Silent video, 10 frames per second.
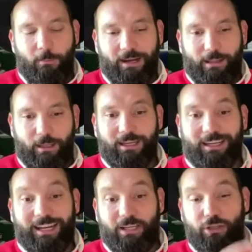But I think
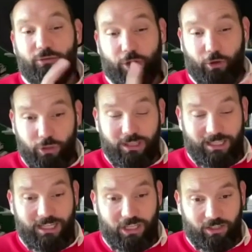unless you recruit the
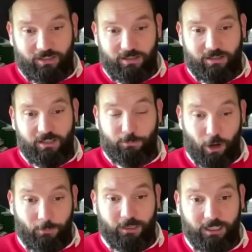teaching assistants
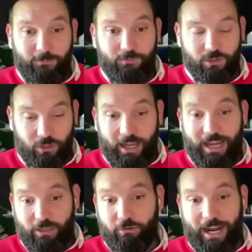properly, so they
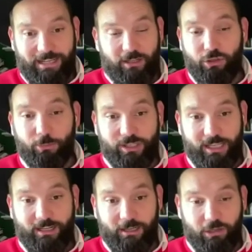had to write a
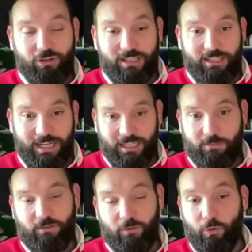numeracy and a literacy
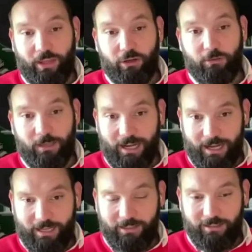test before they could be
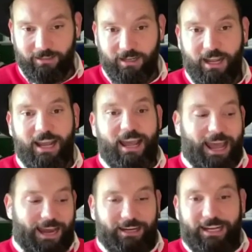hired,
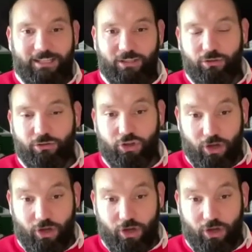and unless you